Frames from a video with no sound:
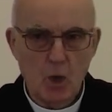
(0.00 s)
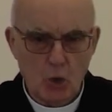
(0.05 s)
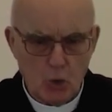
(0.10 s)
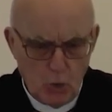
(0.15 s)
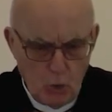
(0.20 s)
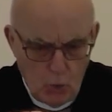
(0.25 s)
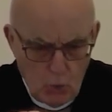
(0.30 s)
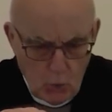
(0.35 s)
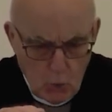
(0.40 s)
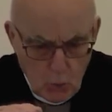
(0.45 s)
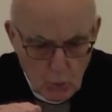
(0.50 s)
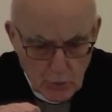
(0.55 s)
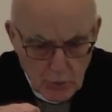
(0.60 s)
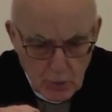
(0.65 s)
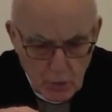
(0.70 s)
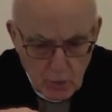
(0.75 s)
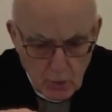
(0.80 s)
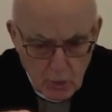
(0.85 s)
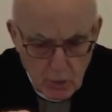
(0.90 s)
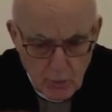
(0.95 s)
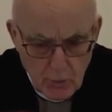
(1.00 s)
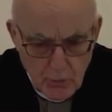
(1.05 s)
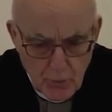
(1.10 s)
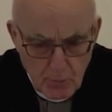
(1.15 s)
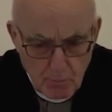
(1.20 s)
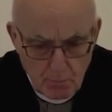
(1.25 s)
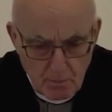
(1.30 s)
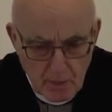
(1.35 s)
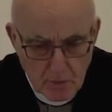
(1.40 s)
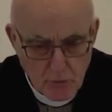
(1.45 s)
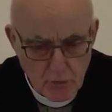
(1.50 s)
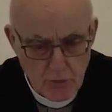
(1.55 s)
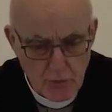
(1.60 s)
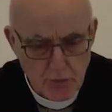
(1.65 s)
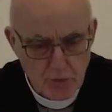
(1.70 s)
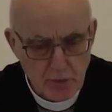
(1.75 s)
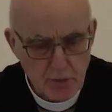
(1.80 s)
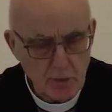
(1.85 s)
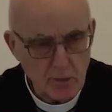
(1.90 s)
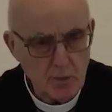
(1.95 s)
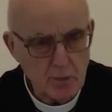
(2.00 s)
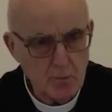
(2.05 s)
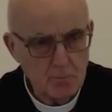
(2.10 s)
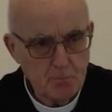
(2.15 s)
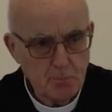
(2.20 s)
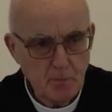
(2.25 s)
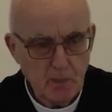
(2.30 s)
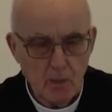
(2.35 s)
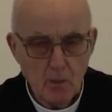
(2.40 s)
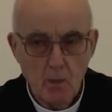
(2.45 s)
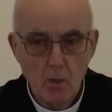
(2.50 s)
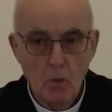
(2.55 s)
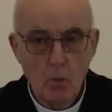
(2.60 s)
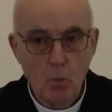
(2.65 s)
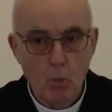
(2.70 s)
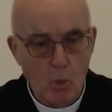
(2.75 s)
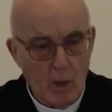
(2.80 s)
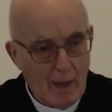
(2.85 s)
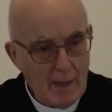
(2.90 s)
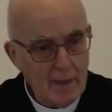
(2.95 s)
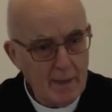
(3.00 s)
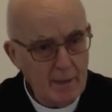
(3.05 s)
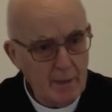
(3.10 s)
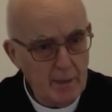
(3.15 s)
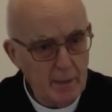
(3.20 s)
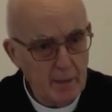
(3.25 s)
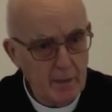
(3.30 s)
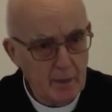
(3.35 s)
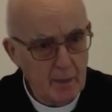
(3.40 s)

Called the mercy seat. Why?